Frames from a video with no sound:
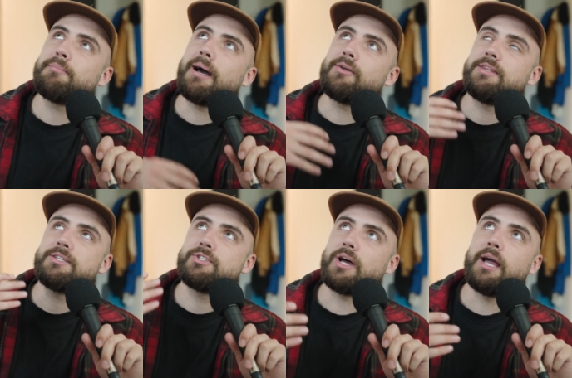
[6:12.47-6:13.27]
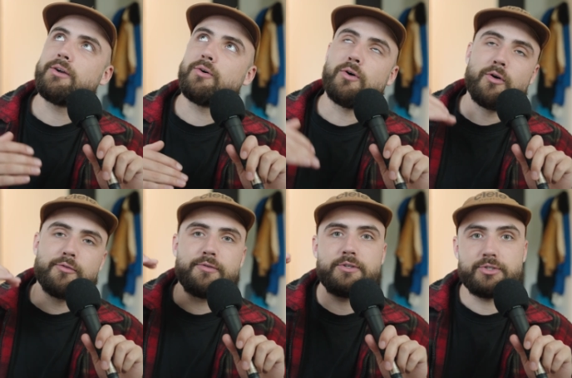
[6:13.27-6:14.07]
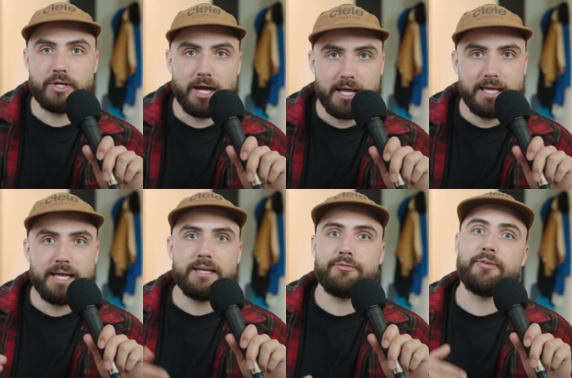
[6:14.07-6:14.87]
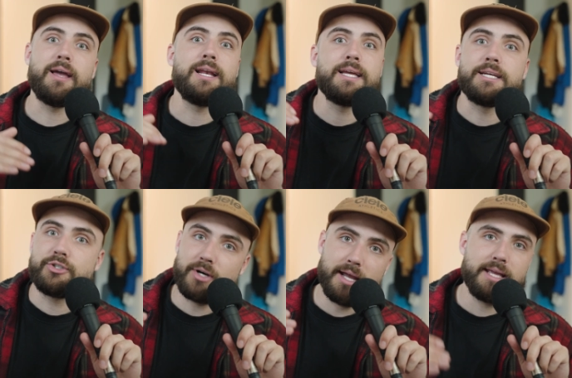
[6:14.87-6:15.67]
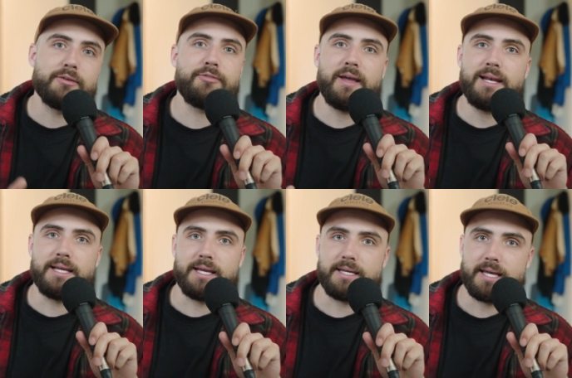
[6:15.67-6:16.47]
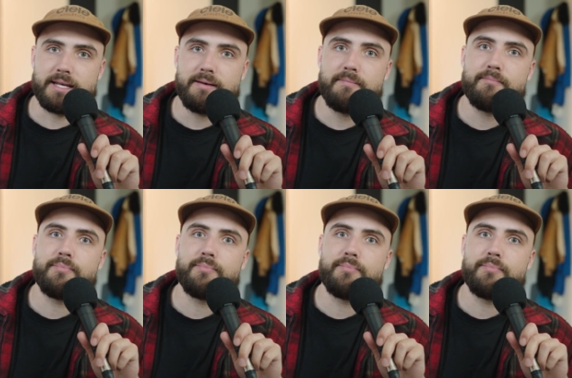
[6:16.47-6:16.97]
about this cycle of trying and failing and trying and failing again.